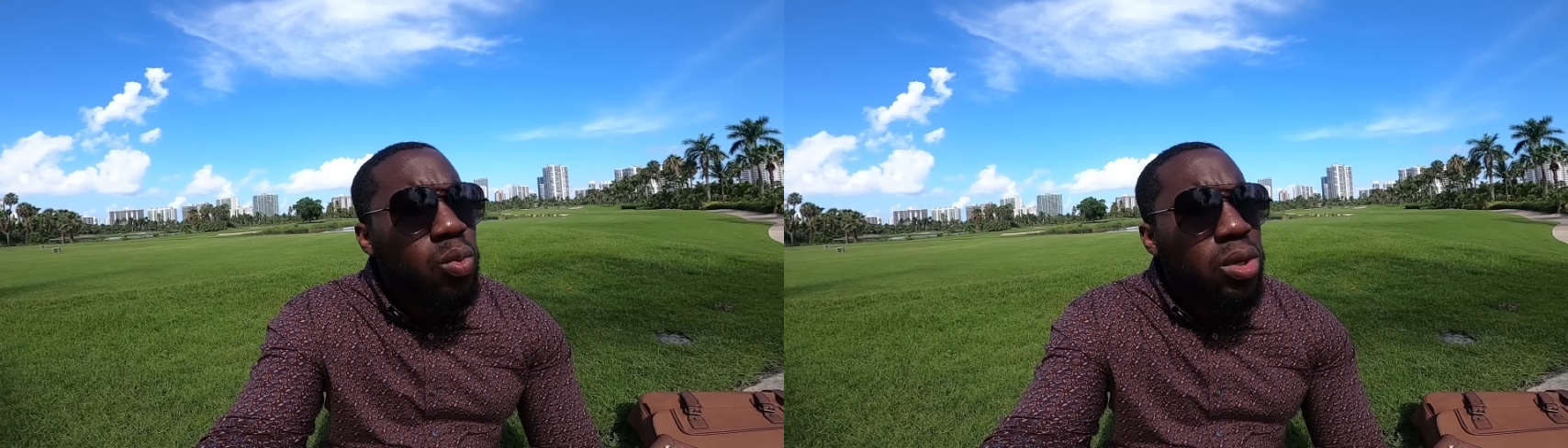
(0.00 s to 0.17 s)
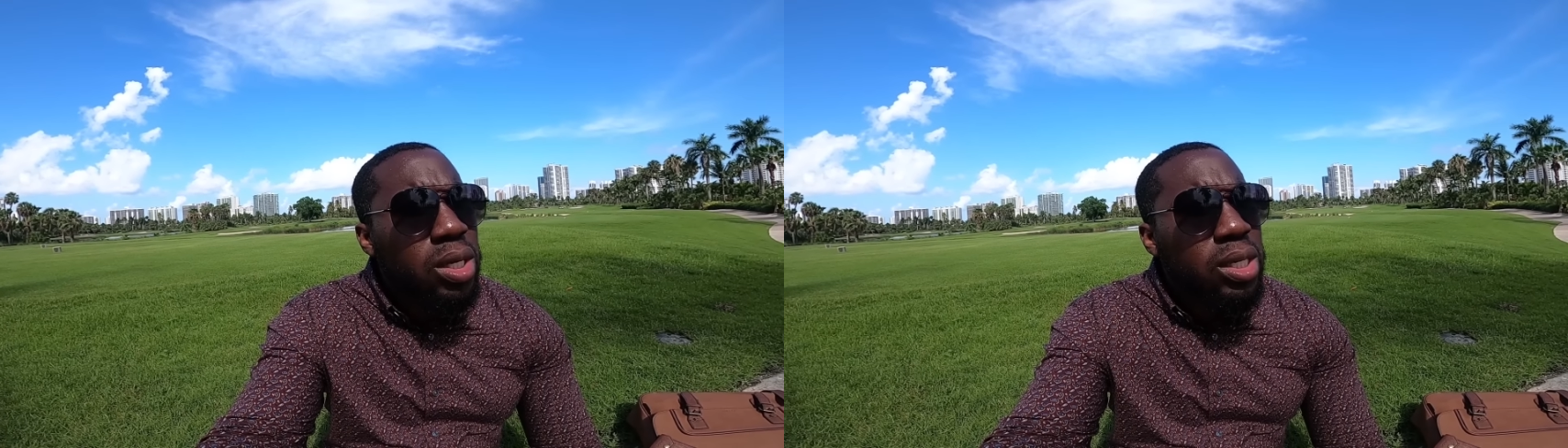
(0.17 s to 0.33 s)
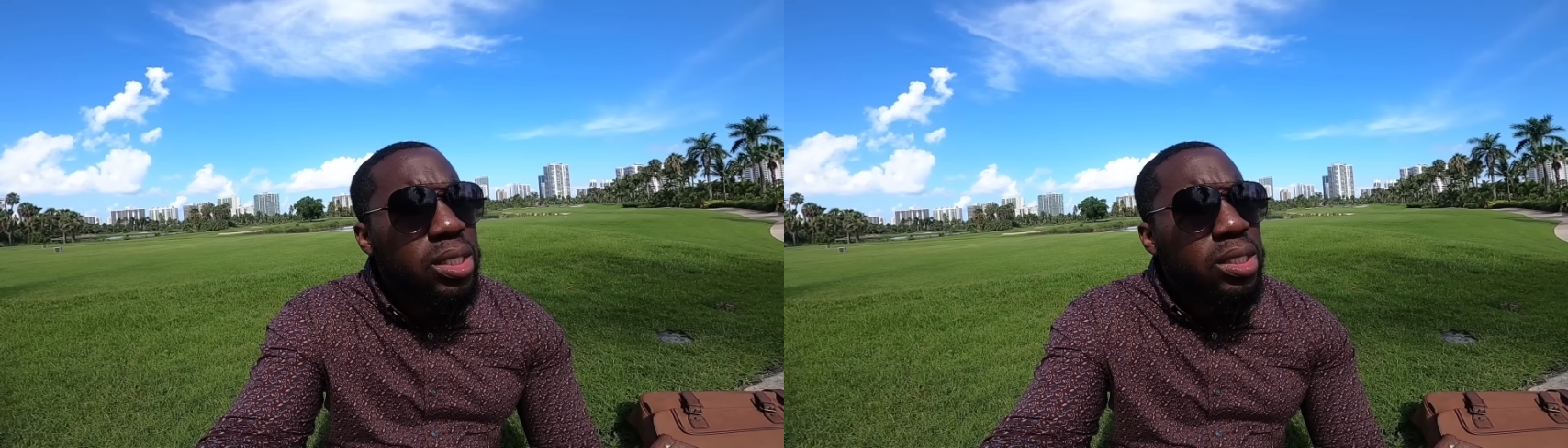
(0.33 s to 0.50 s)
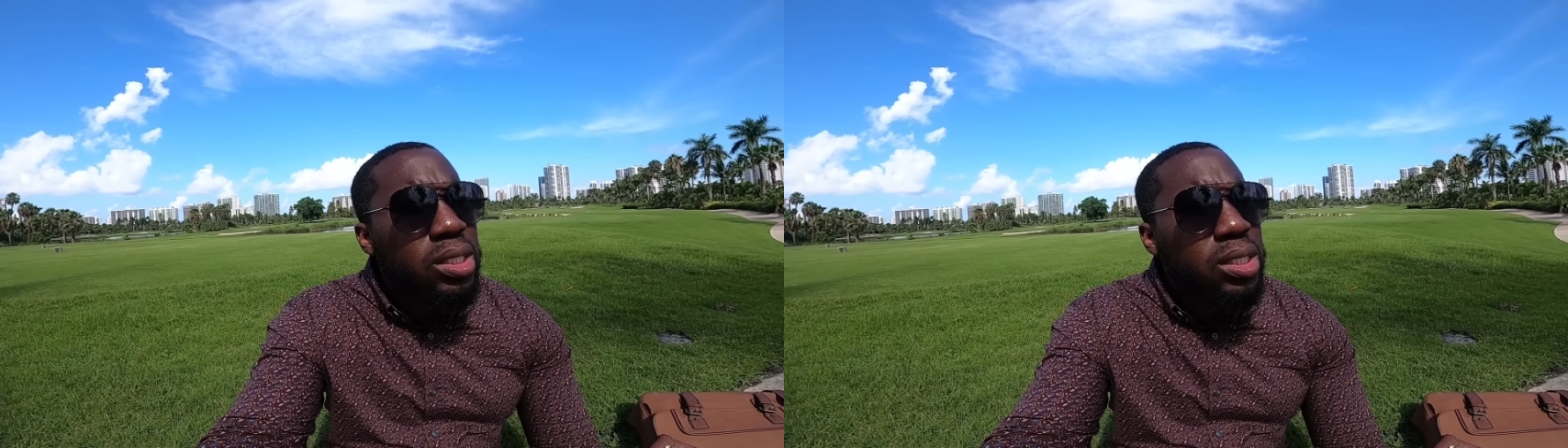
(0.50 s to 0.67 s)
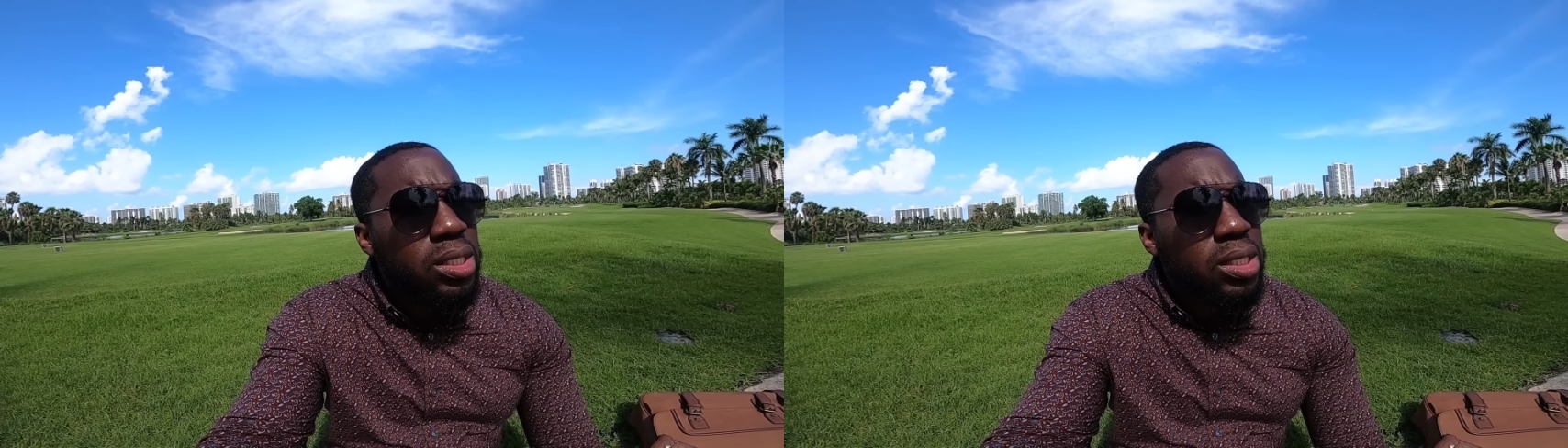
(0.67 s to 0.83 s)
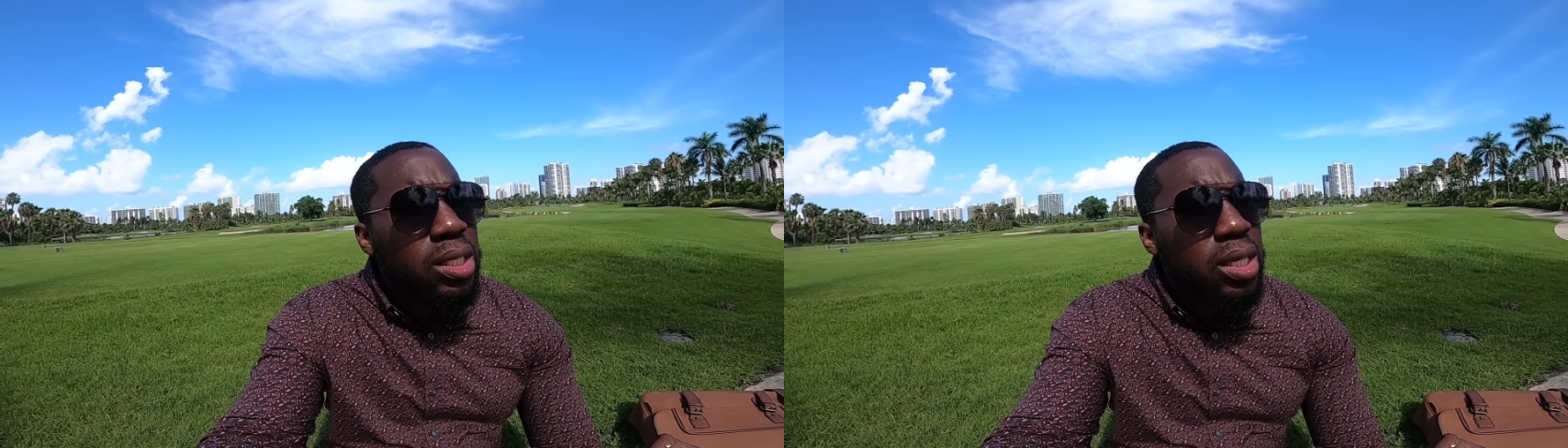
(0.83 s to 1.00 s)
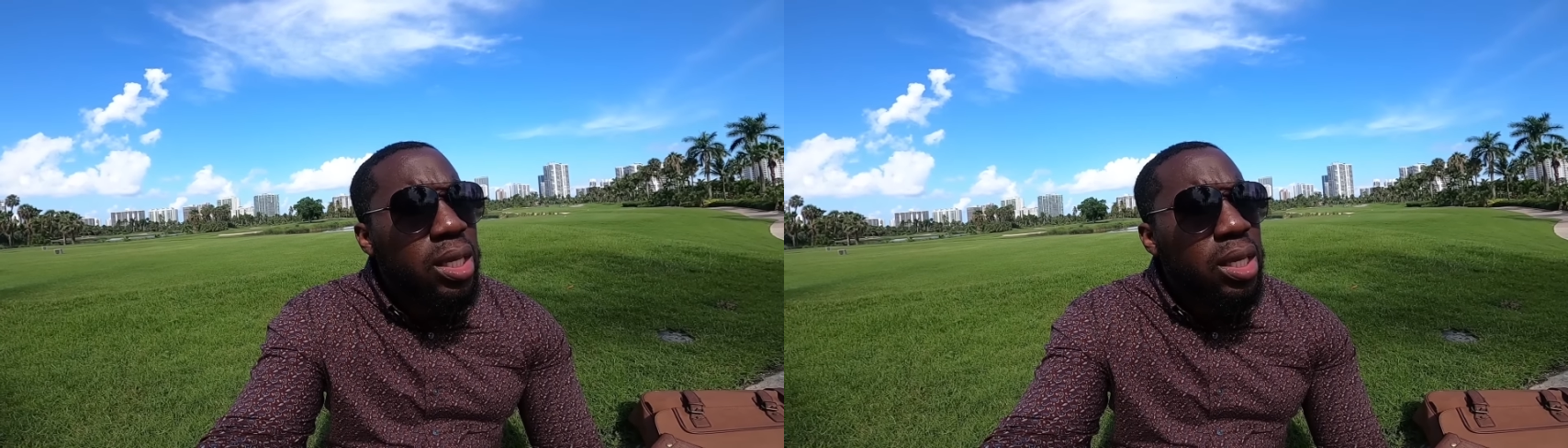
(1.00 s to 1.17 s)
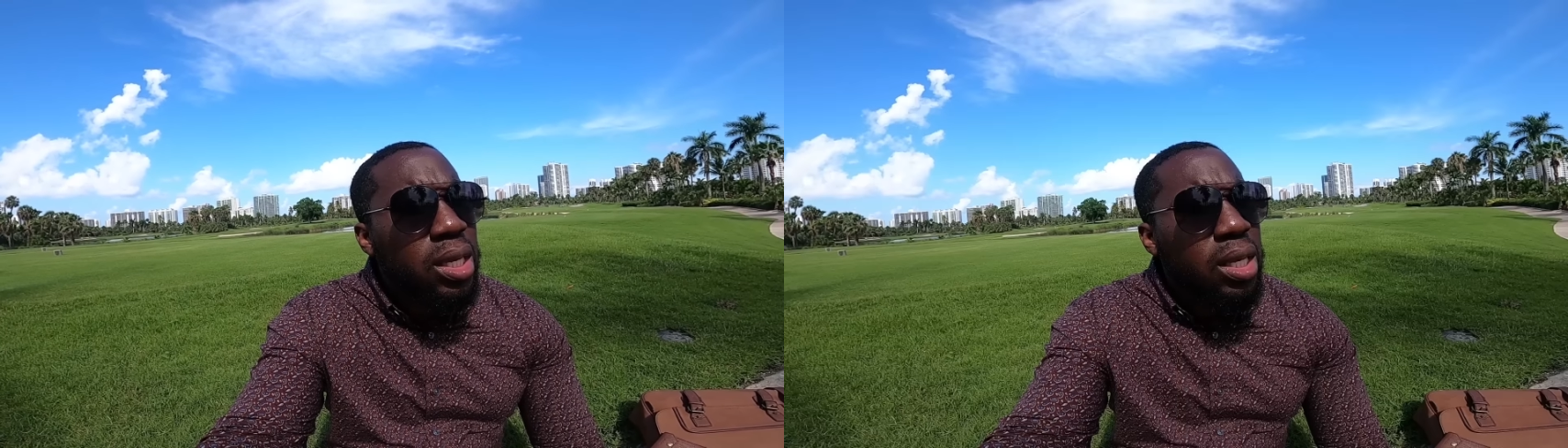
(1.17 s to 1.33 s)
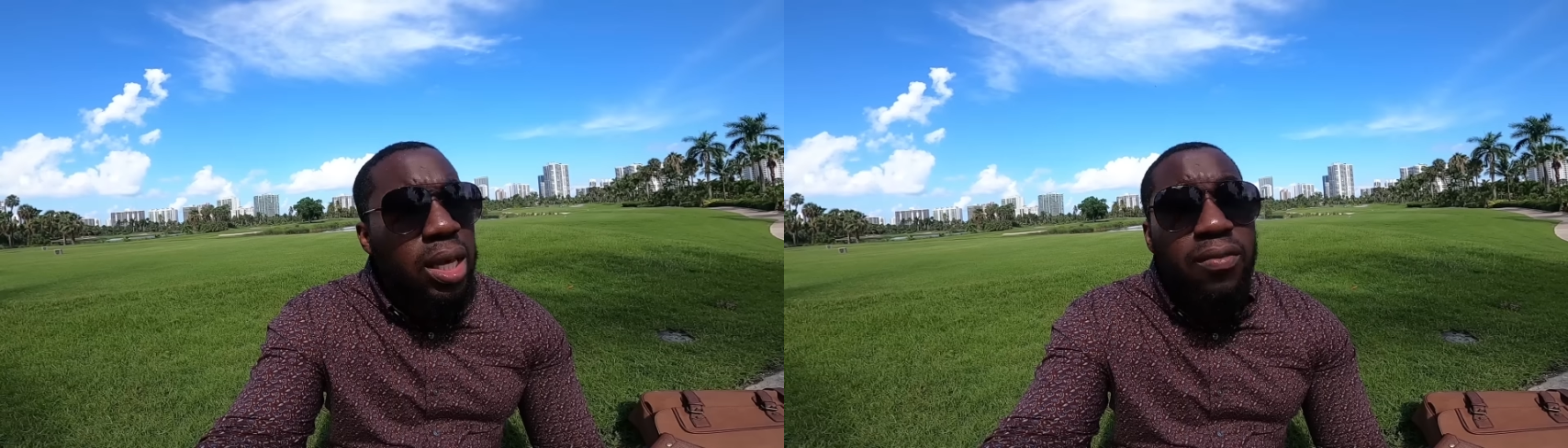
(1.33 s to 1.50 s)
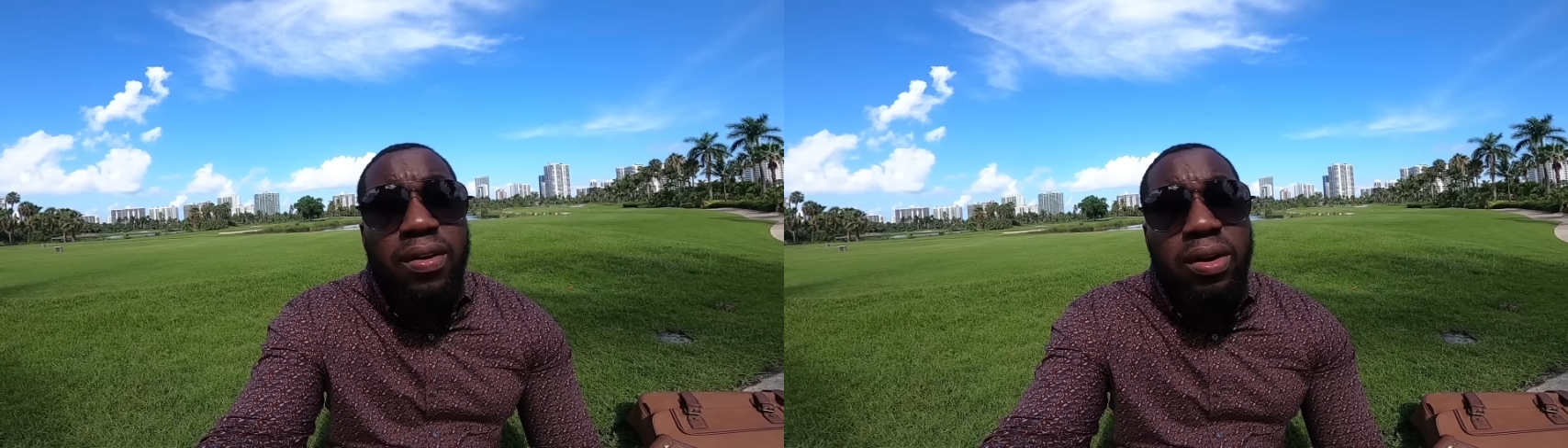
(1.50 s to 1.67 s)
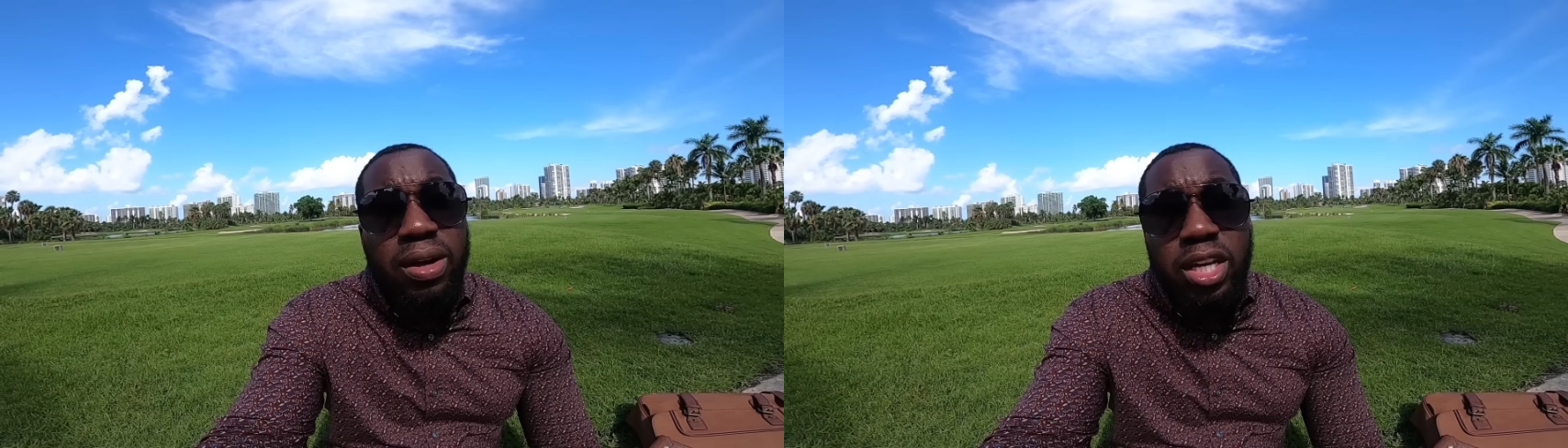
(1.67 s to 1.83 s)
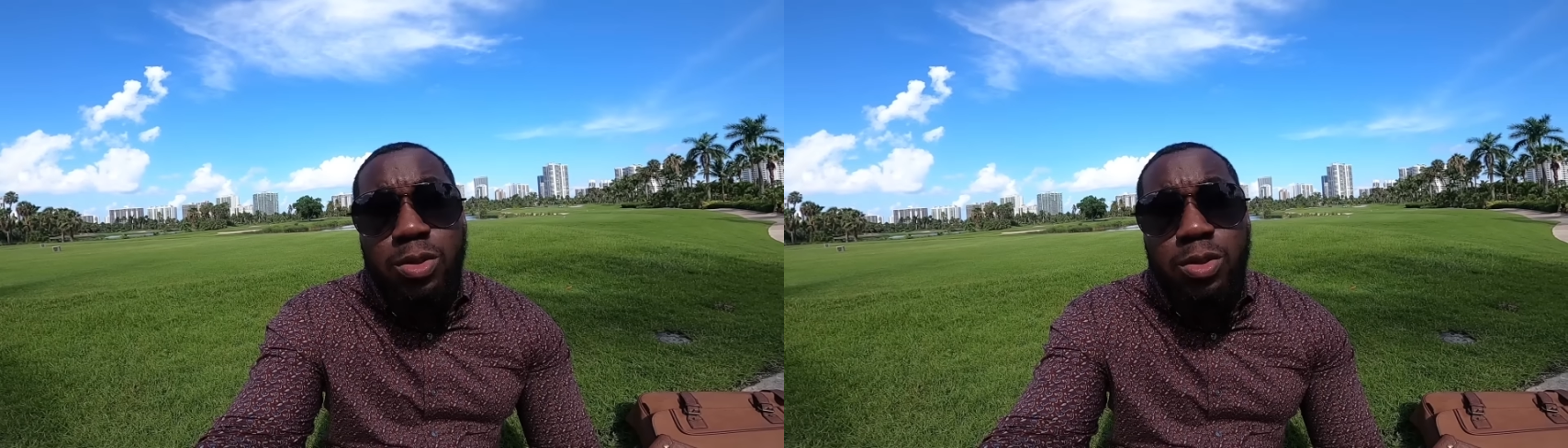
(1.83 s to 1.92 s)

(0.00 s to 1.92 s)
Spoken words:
was very